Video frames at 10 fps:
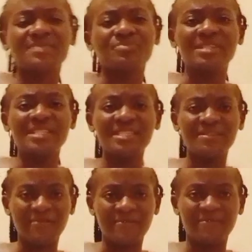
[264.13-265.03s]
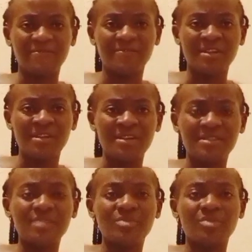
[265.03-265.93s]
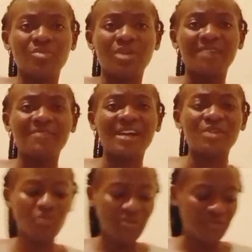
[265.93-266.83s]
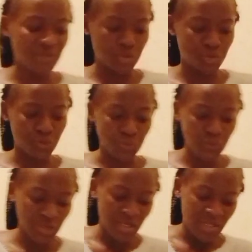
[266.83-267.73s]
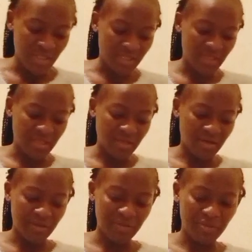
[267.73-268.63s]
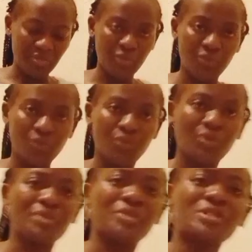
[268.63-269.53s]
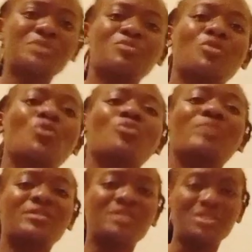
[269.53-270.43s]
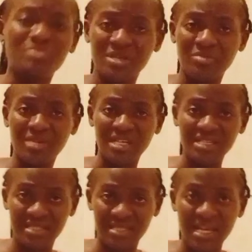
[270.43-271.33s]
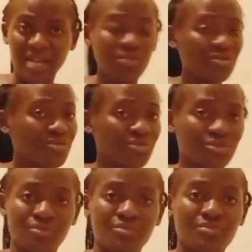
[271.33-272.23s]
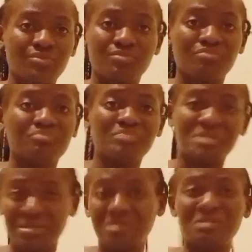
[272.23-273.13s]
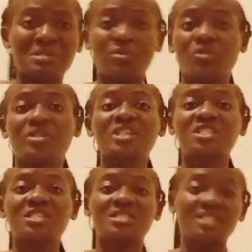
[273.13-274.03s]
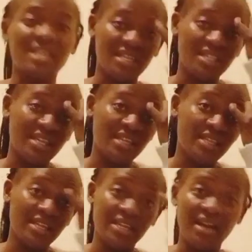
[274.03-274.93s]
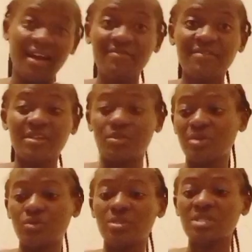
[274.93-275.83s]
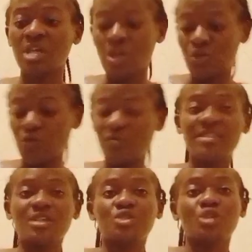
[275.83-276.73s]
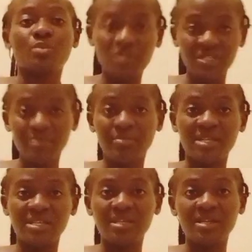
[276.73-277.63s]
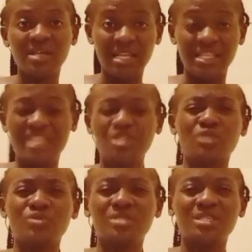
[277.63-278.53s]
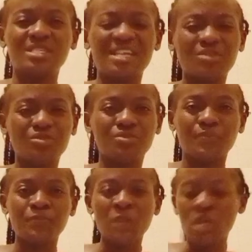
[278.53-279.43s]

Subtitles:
belief that people have, I don't know if it's true, that these people who make these piggy banks, I don't know, some connections they have and whatnot, you find that you're putting money and then you're losing it. I don't know.